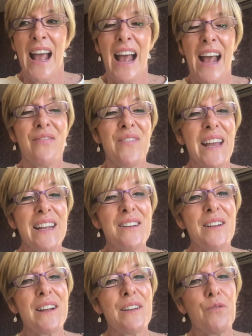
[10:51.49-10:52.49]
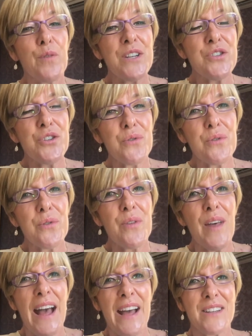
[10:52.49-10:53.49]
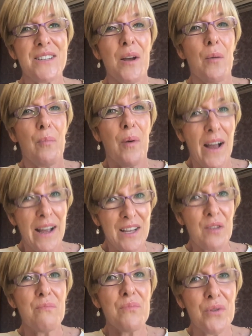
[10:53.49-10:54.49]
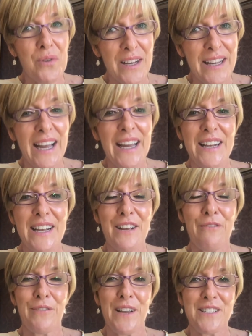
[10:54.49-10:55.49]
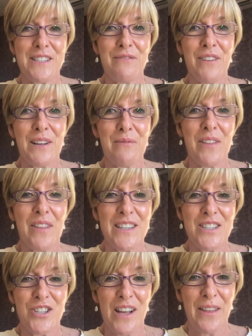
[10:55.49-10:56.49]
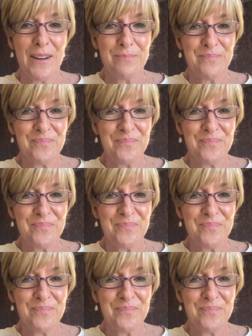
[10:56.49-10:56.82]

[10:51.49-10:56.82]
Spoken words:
And then if we do that by communicating effectively with each other,